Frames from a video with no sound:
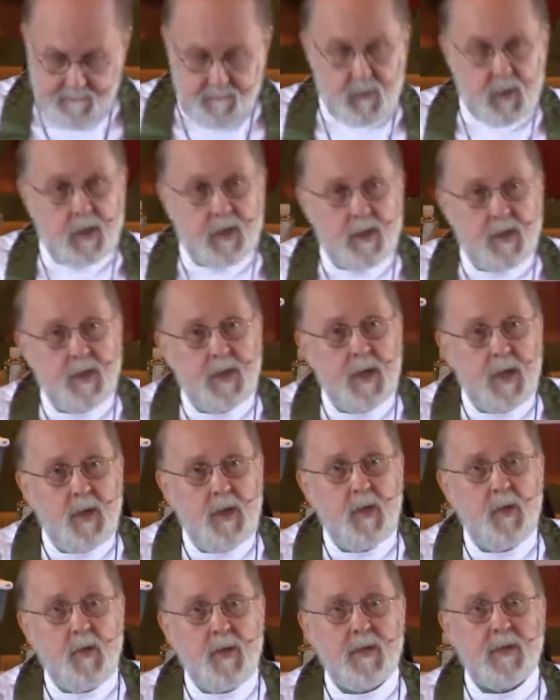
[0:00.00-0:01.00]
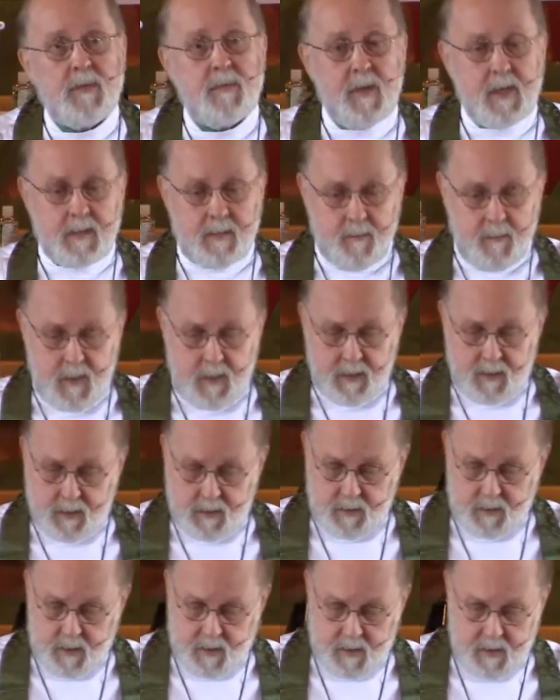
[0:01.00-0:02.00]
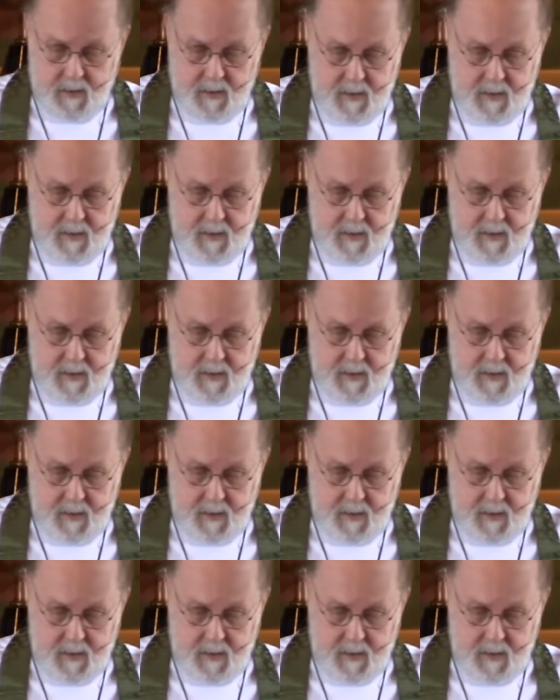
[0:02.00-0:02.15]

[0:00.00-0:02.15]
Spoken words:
to continue his ministry,